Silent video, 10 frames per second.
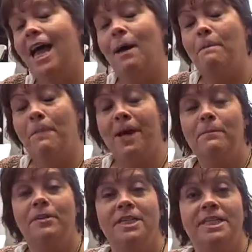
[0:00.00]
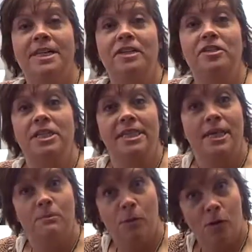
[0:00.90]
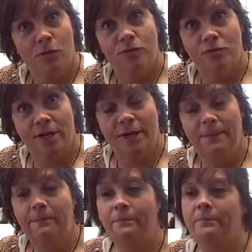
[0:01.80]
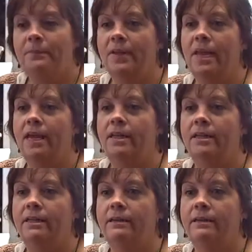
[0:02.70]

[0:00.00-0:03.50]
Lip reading: My presentation is on poetry, and